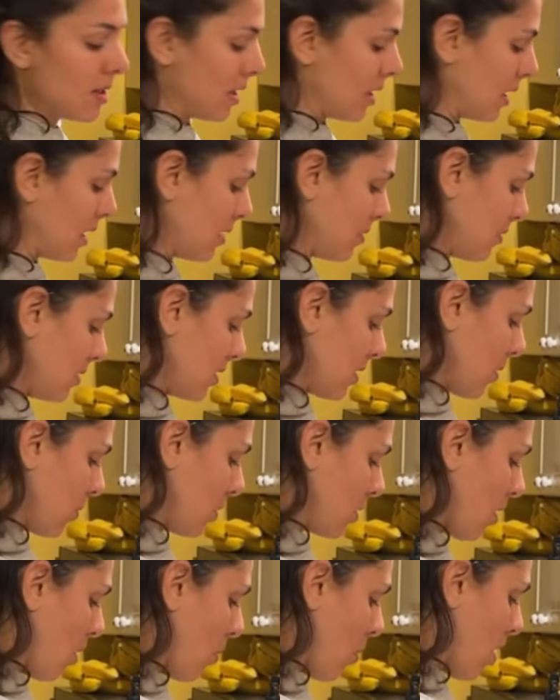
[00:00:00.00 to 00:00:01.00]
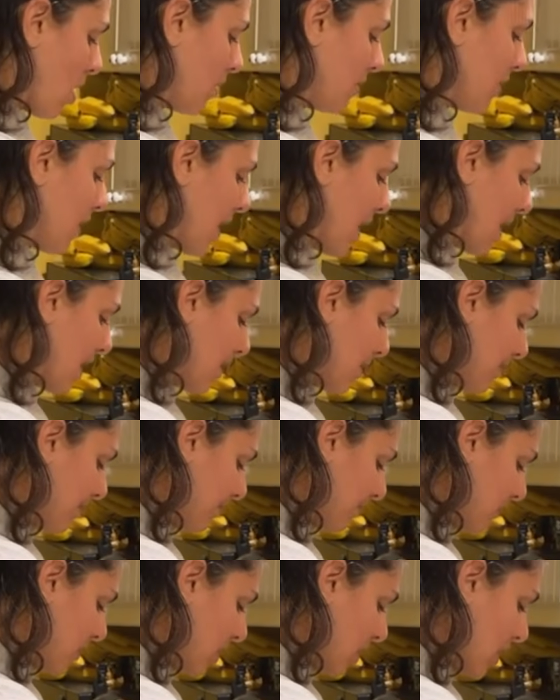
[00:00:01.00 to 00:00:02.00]
in it. So we don't want that.
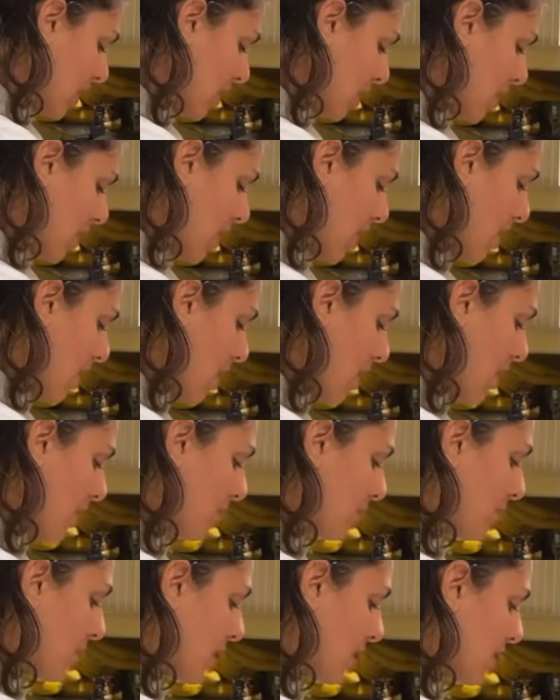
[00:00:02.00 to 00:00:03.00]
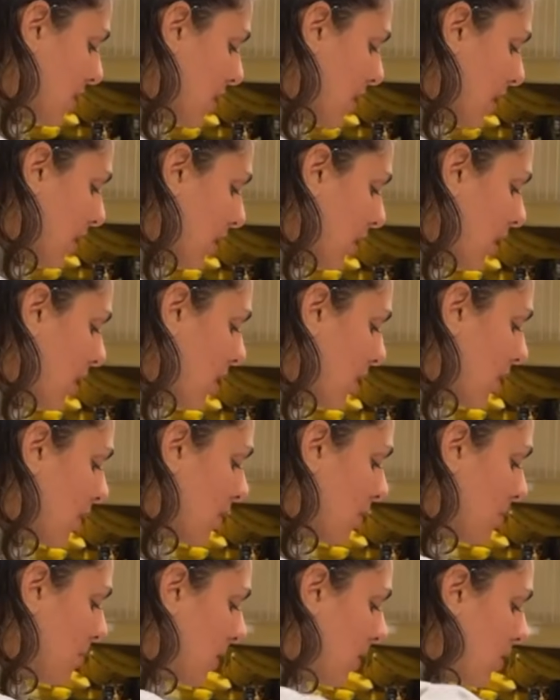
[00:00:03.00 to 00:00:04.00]
That's not going to
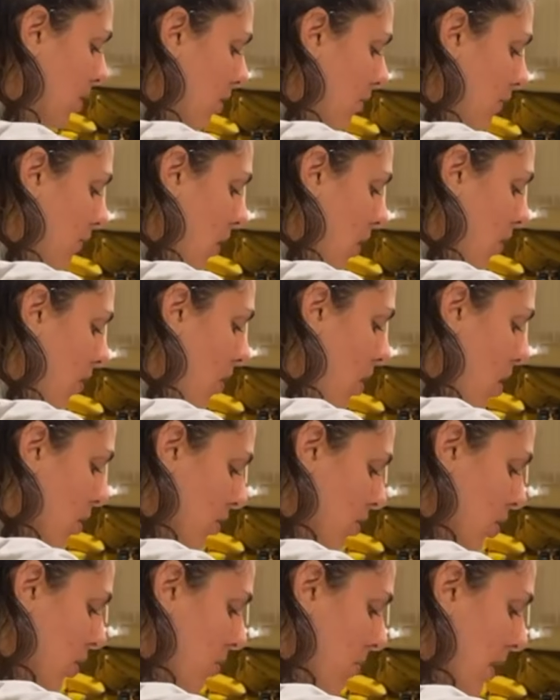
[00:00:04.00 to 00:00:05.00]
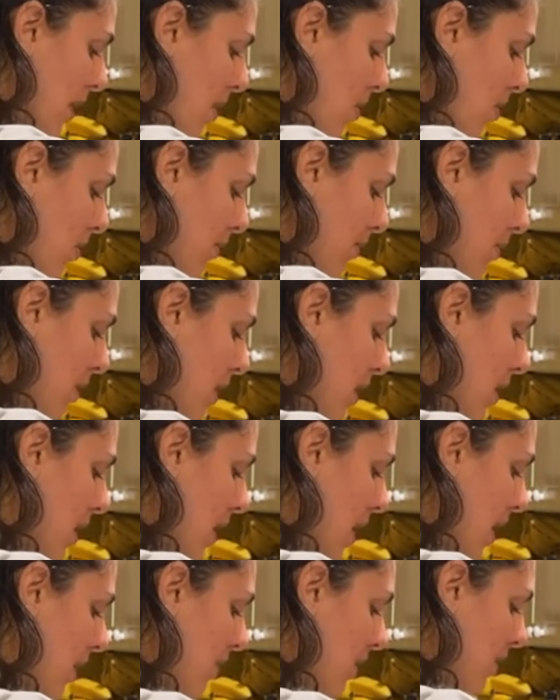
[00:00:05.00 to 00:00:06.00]
be good for our long-term health.
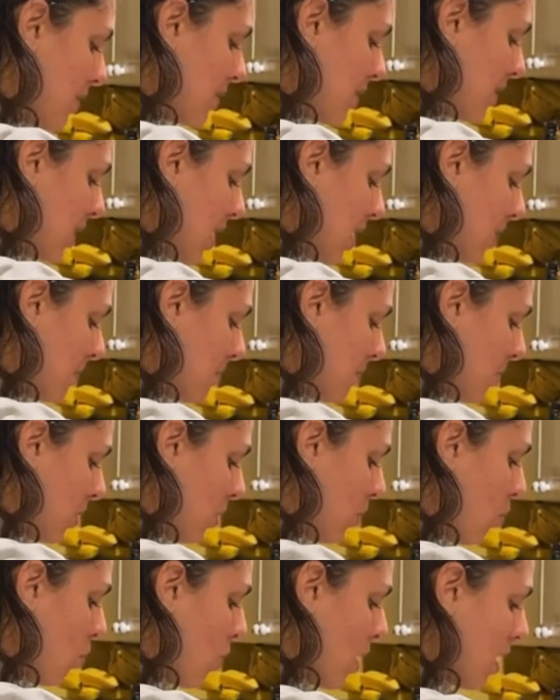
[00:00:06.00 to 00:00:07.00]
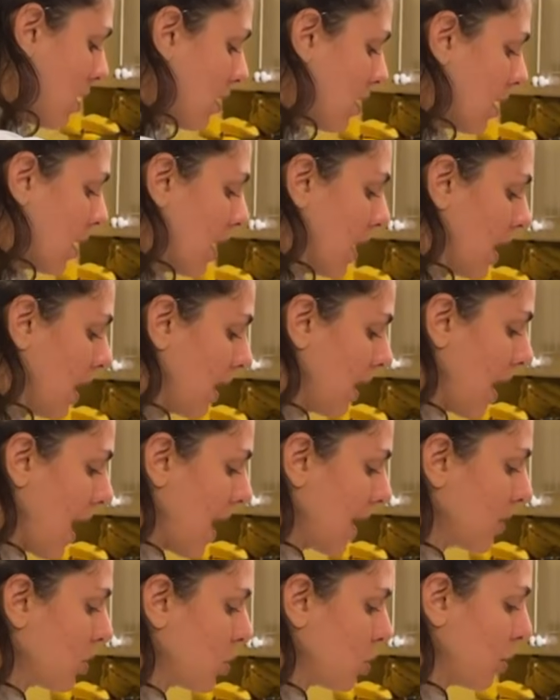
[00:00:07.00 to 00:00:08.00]
And then same with getting
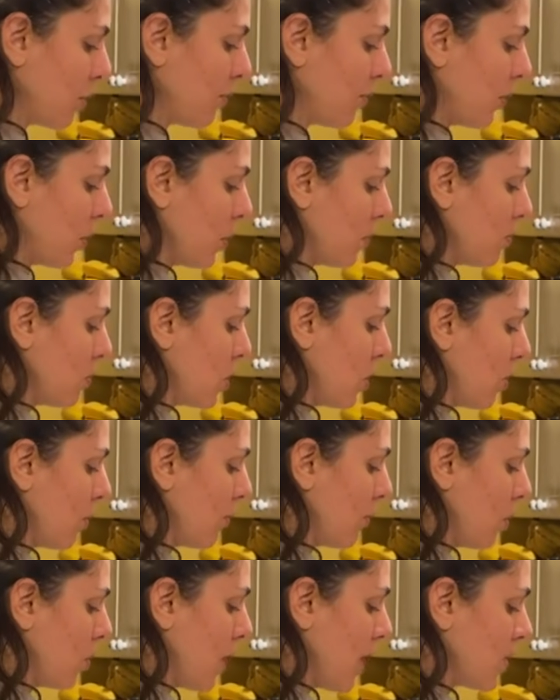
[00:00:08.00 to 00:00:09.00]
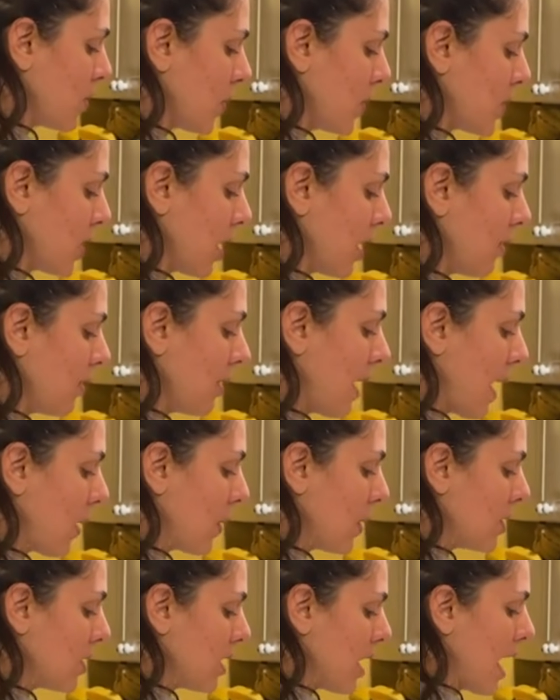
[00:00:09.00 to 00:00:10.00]
extra firm tofu. That's what's going to allow
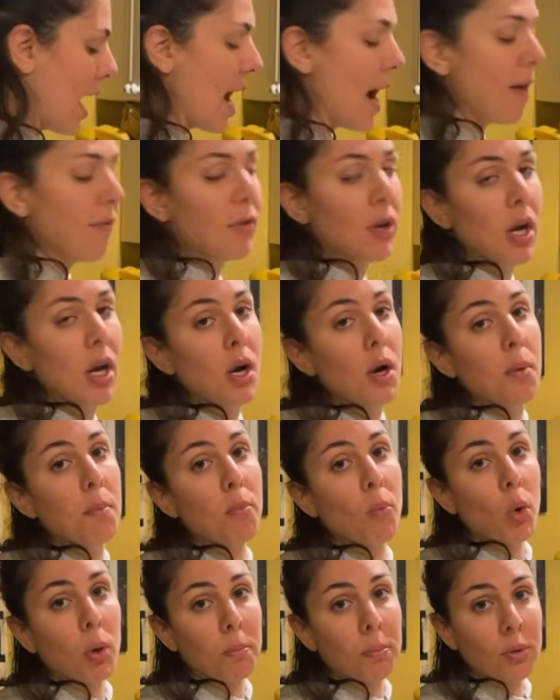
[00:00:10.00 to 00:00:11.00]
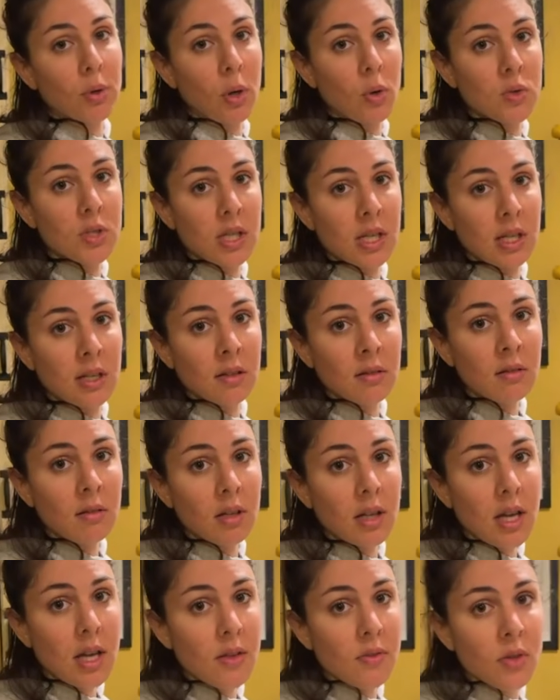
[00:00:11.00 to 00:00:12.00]
us to have more protein
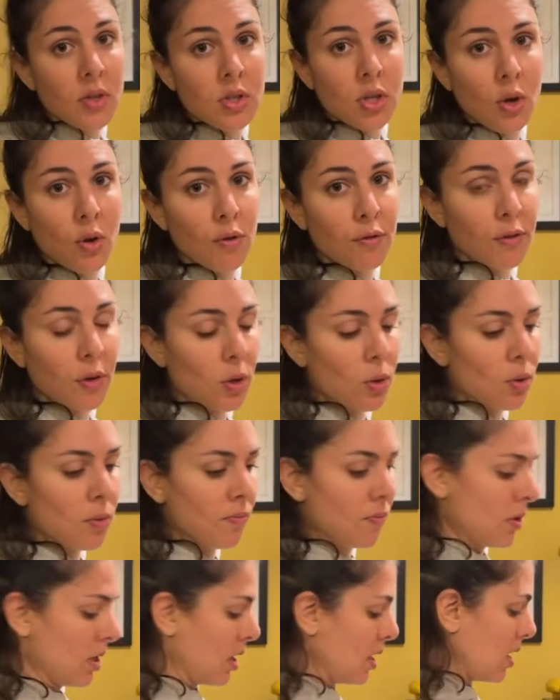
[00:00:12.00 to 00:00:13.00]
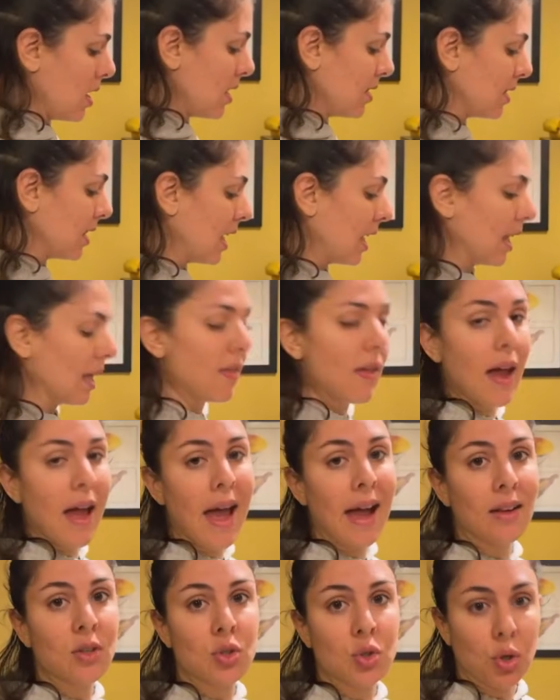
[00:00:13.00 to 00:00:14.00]
in the tofu, is getting the
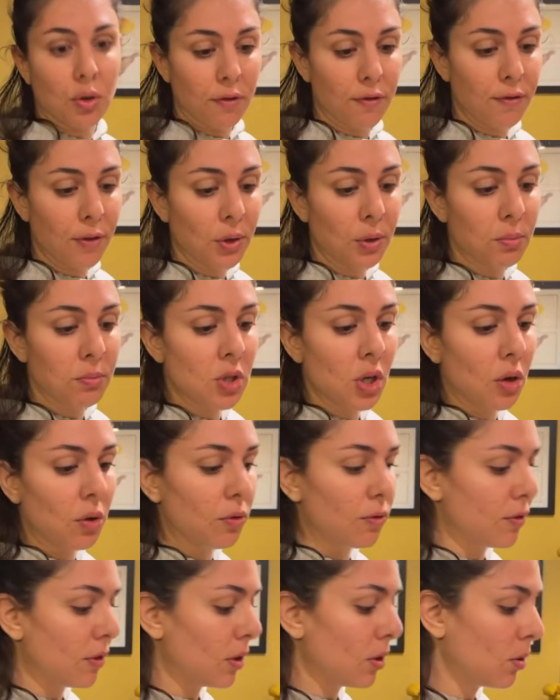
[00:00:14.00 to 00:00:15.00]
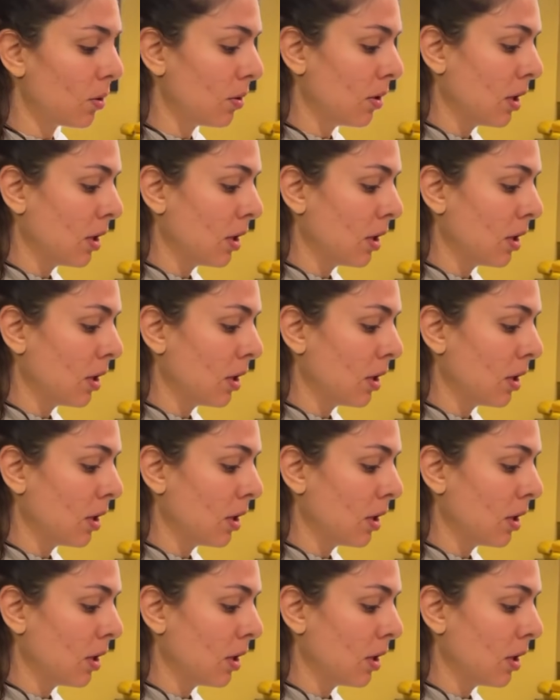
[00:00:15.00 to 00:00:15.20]
extra firm tofu.